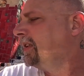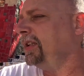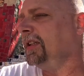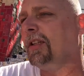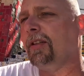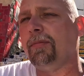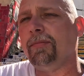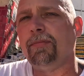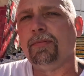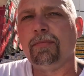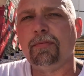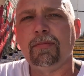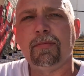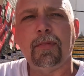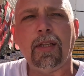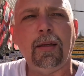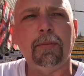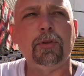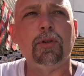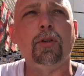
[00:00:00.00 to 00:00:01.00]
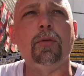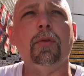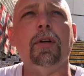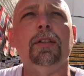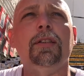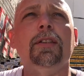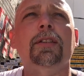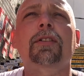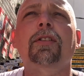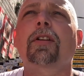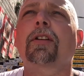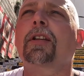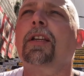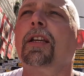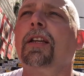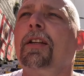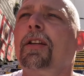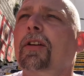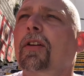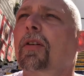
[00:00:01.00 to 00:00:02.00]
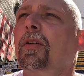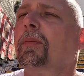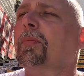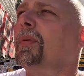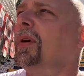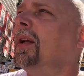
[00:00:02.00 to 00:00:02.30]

um, I'm sure once it started getting going,